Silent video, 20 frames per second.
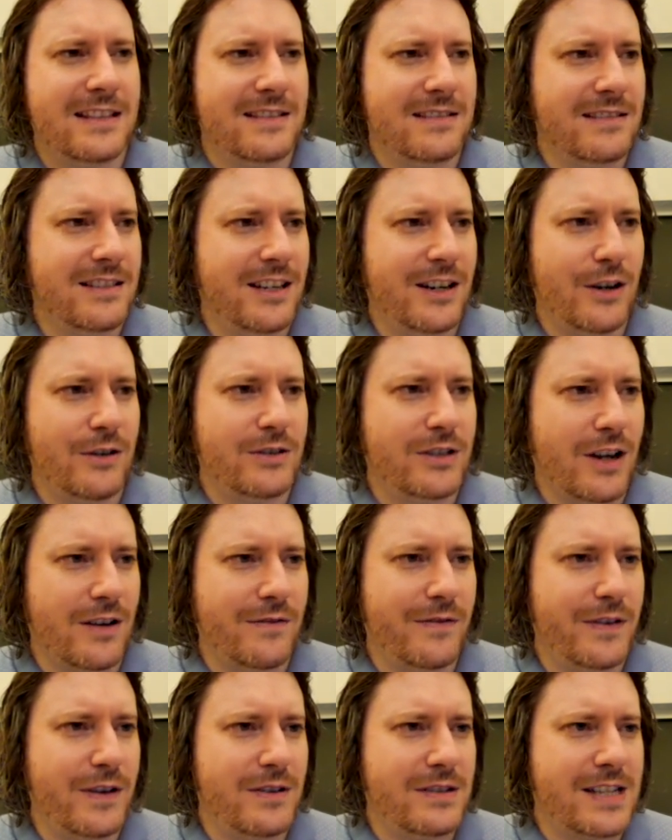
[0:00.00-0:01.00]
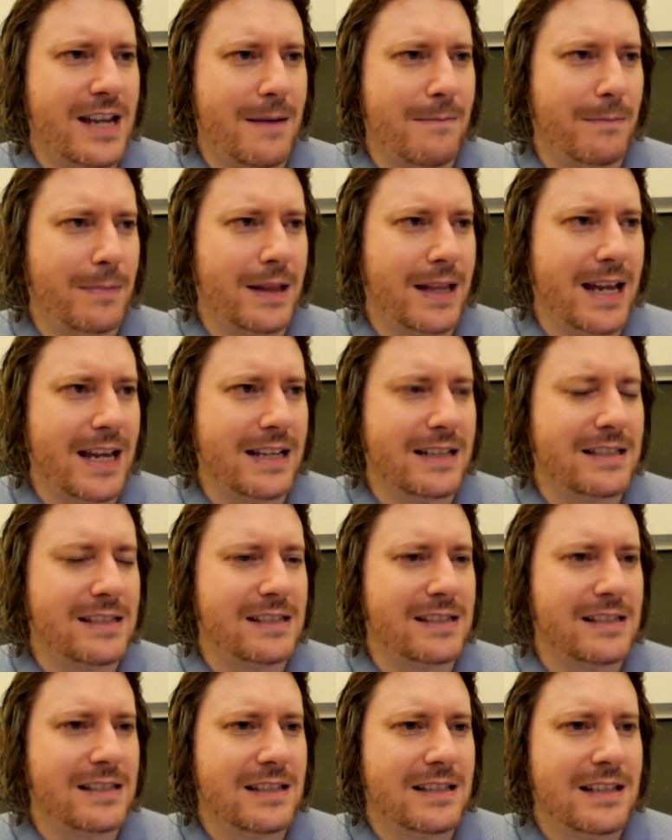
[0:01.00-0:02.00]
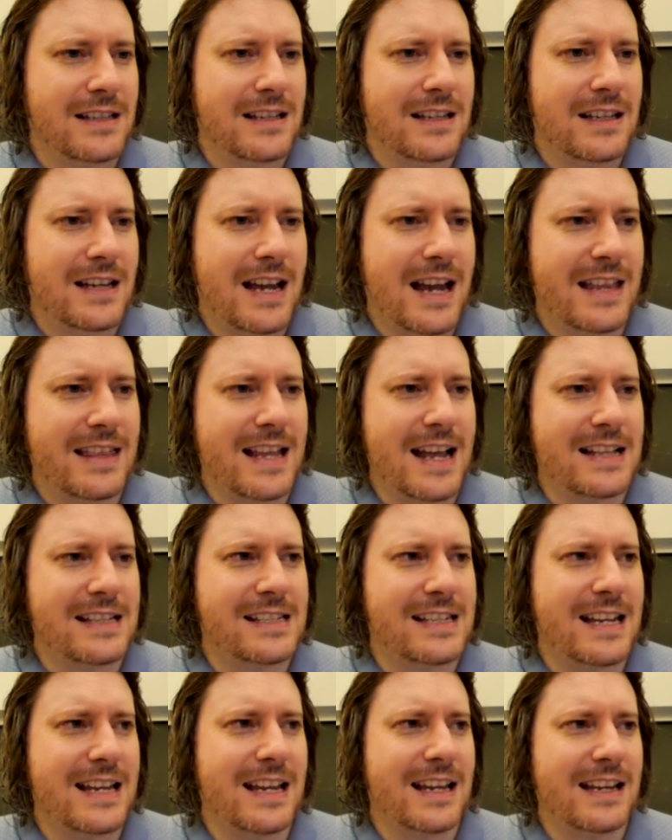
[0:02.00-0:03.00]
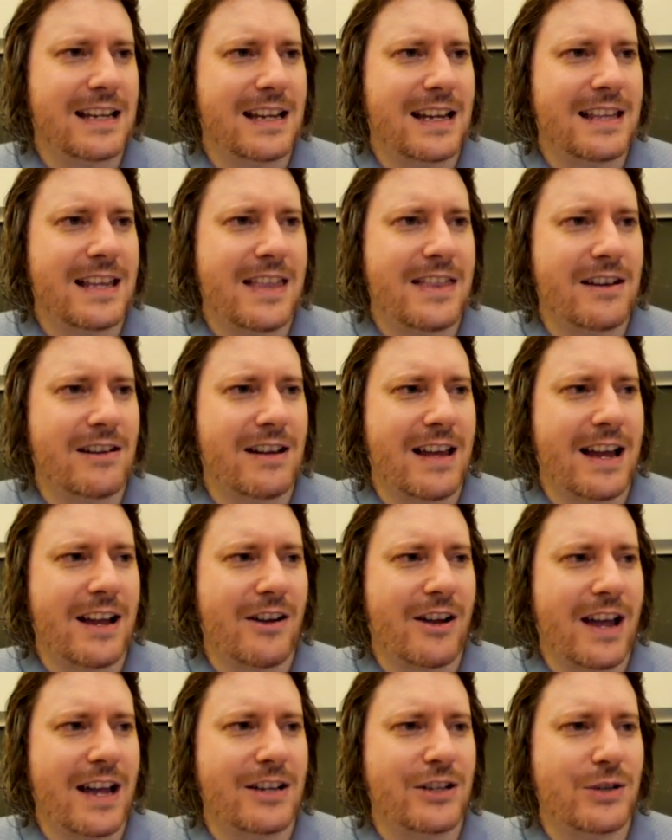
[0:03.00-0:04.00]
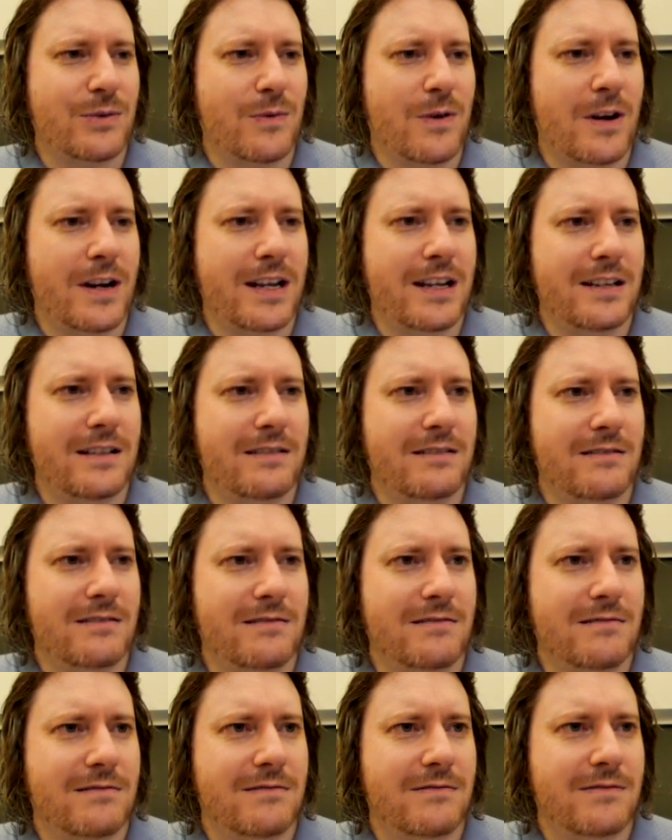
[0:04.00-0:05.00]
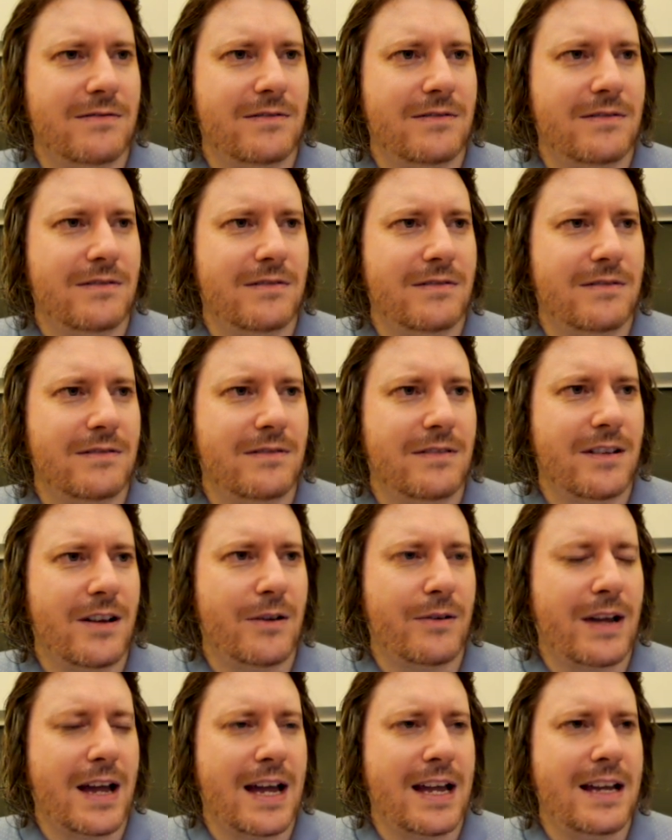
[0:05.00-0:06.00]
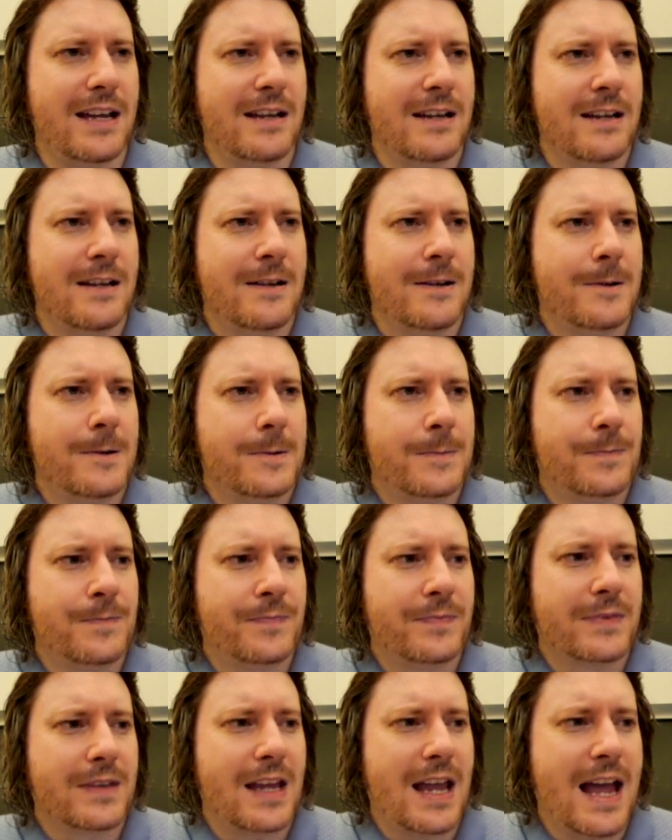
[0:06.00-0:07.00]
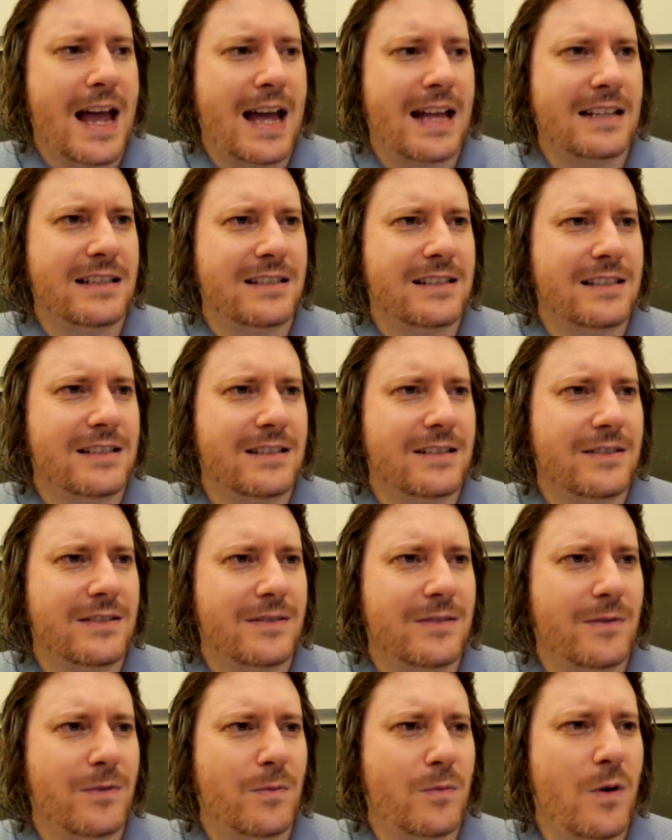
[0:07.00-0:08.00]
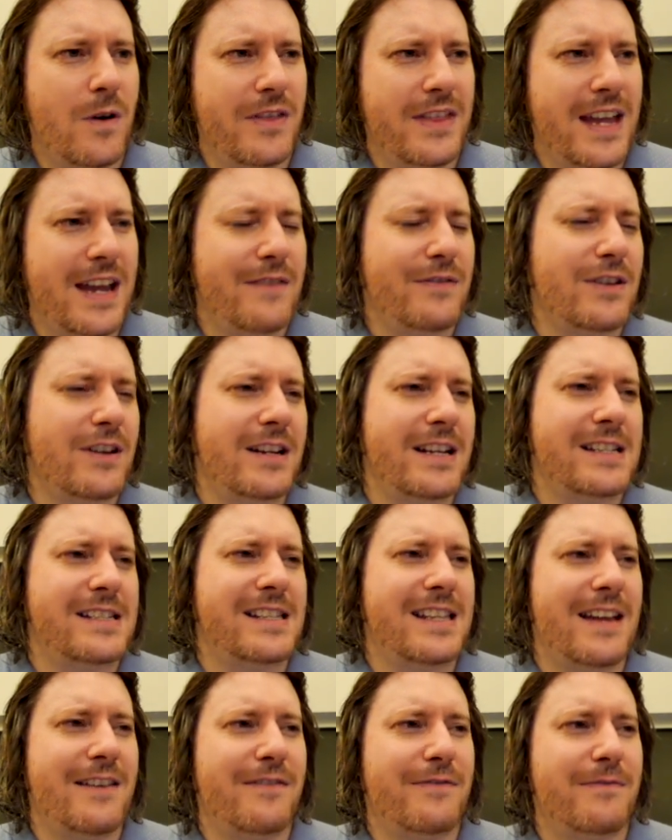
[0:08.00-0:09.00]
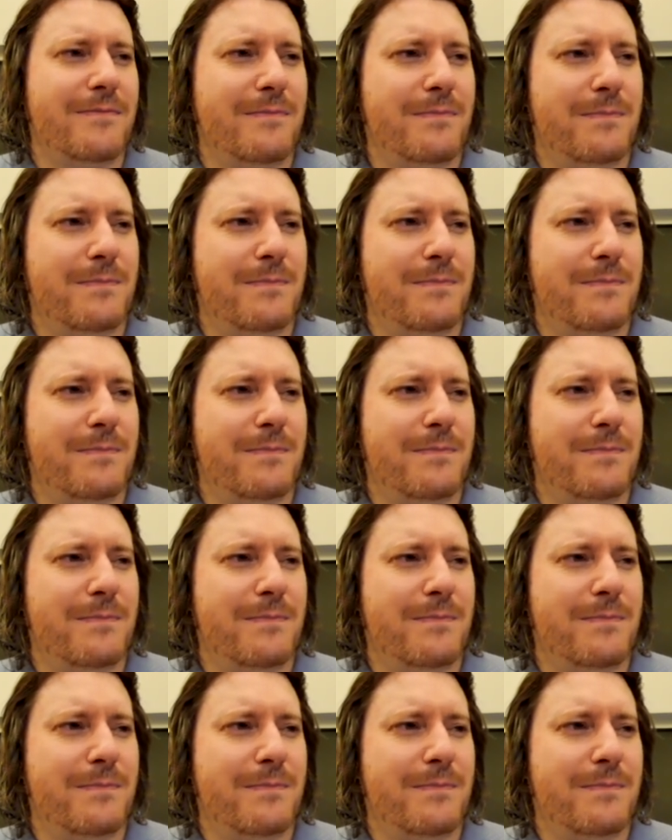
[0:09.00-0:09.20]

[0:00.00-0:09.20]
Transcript: you know, done for you templates, and that's it. And then they're like, okay, do you want it? Okay. And what they've done is they've